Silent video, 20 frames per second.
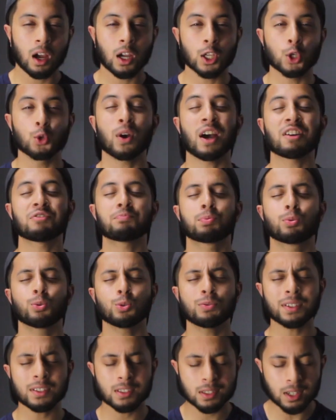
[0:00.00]
you have
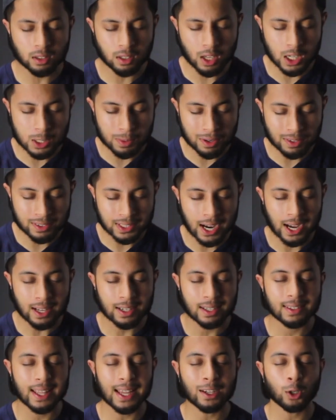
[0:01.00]
proven to Allah subhanahu wa
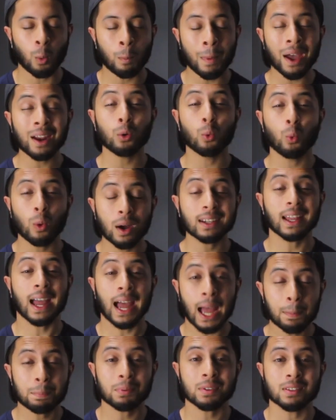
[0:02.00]
ta'ala that no matter what
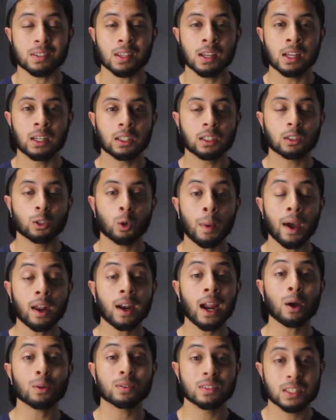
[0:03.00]
happens, no
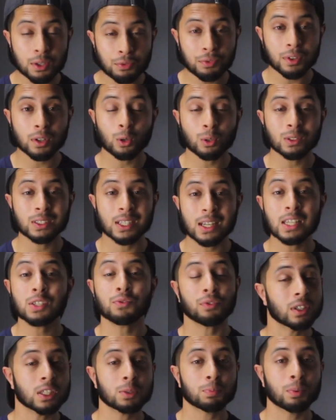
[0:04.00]
matter how difficult it is
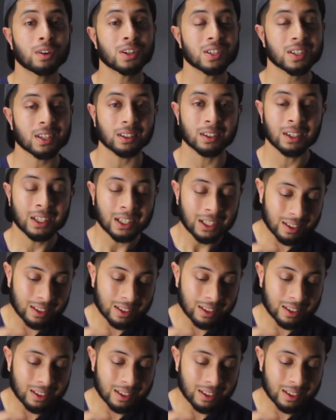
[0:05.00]
for this person,